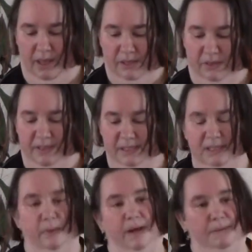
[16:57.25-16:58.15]
So this
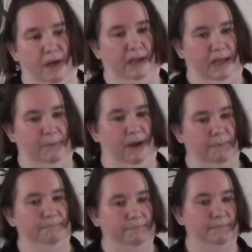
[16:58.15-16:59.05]
is what I'm talking
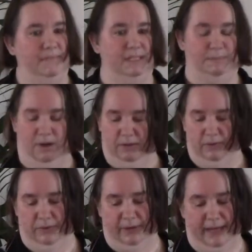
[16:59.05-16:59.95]
about, this Martin
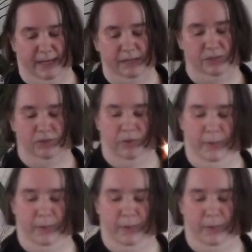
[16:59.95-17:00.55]
Luther King Jr.